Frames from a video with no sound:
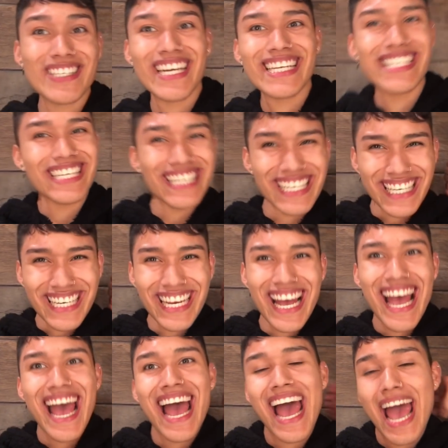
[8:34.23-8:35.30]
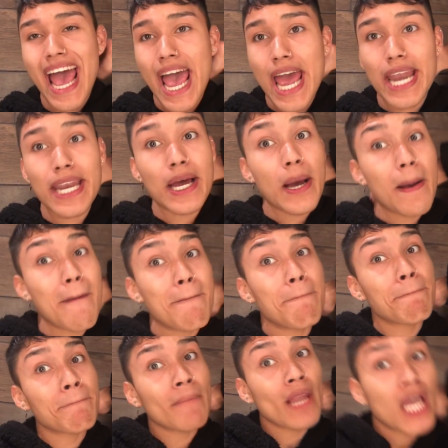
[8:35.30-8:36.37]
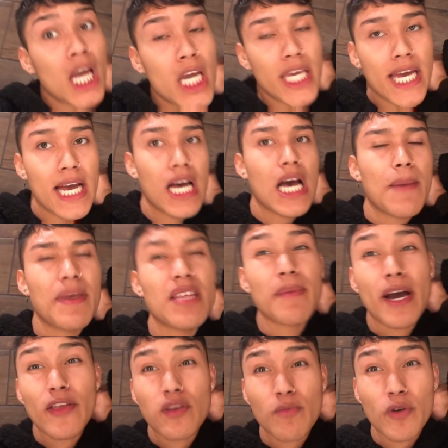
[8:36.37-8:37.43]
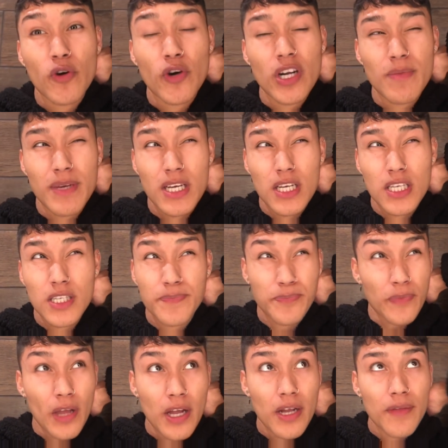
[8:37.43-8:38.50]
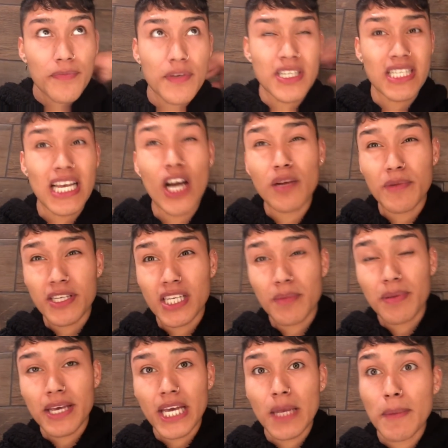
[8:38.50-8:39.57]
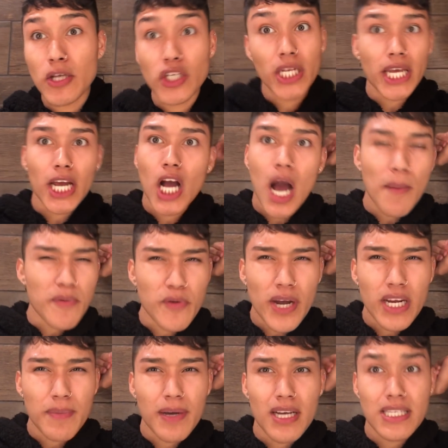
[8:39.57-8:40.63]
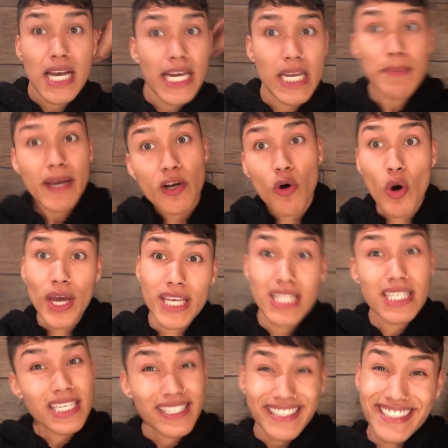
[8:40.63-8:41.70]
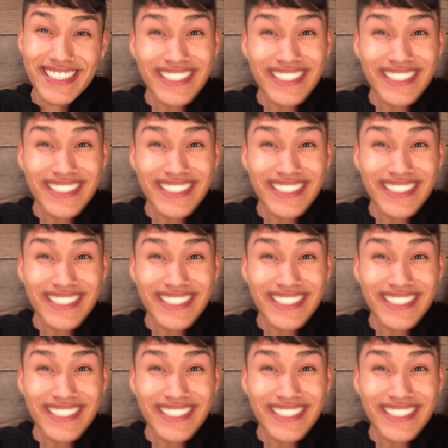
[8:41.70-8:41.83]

excited to eat and yeah, I'm in the bathroom recording because there's a lot of music playing. I'm not trying to get copyrighted because I need my coins.